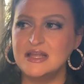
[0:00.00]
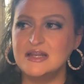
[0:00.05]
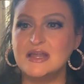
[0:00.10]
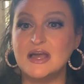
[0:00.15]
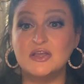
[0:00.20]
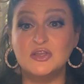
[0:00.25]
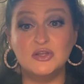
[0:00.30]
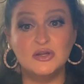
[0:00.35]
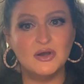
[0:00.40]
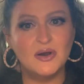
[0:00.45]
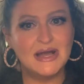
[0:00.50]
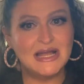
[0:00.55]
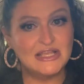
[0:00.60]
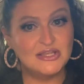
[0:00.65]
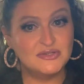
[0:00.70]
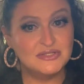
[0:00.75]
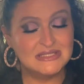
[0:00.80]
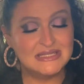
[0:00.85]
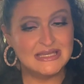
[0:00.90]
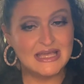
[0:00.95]
Now, you know, I
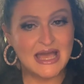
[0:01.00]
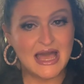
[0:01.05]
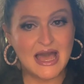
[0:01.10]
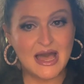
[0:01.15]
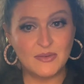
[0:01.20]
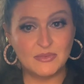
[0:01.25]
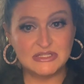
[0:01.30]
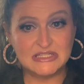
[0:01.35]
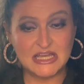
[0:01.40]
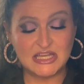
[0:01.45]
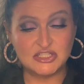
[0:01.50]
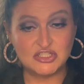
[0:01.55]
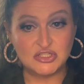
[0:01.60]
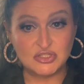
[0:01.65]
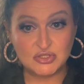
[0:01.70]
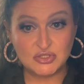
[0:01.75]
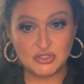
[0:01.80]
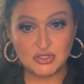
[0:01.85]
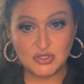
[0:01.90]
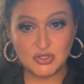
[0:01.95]
used to get
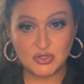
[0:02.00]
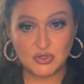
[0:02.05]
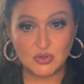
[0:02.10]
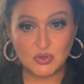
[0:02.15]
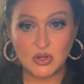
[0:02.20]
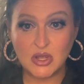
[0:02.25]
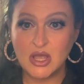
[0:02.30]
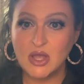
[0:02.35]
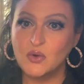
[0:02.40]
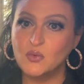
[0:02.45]
Habitation 2,